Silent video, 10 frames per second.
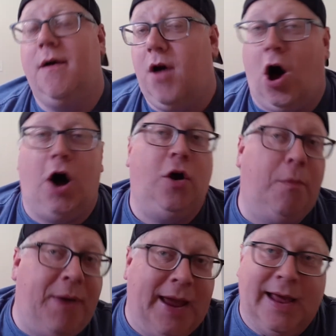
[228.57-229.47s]

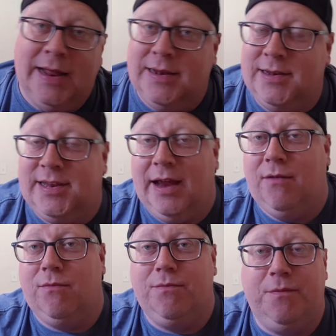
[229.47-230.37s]
auto pens
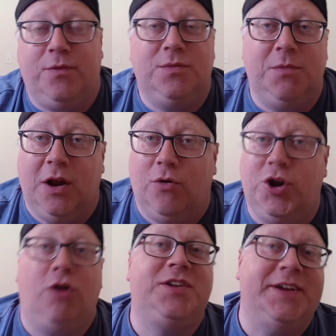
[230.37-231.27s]
and, you know,
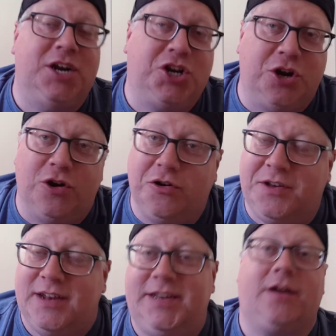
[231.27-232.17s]
ghost
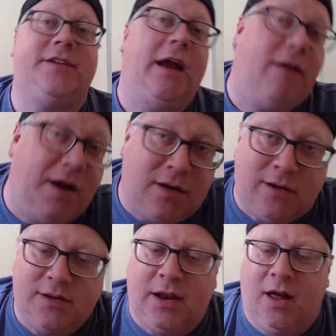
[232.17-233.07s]
signatures and
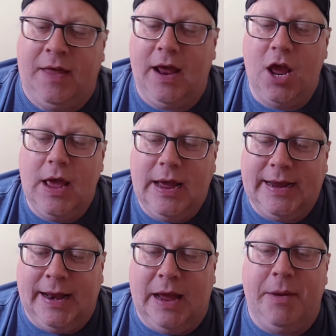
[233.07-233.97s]
secretarials and all that
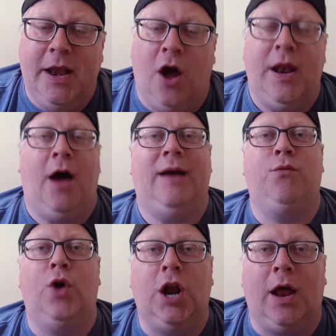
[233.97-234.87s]
can let me know. Now, I
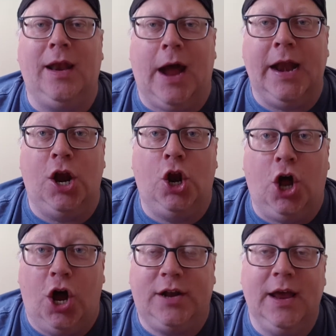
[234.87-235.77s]
went online and
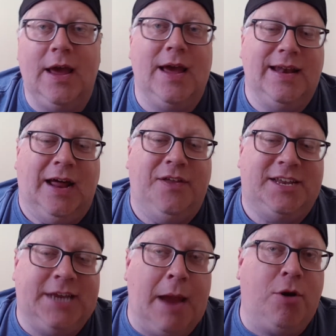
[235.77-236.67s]
looked. Now, the
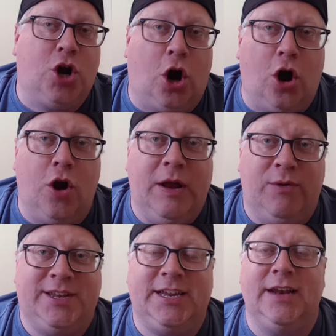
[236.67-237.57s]
same card that
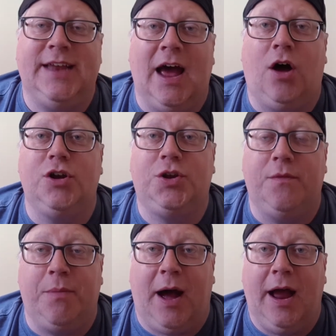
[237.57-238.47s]
was sent out
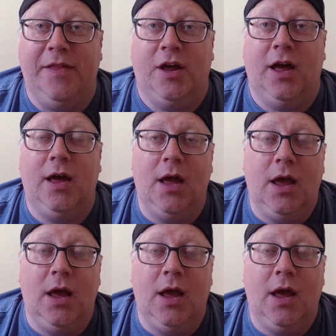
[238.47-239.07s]
by the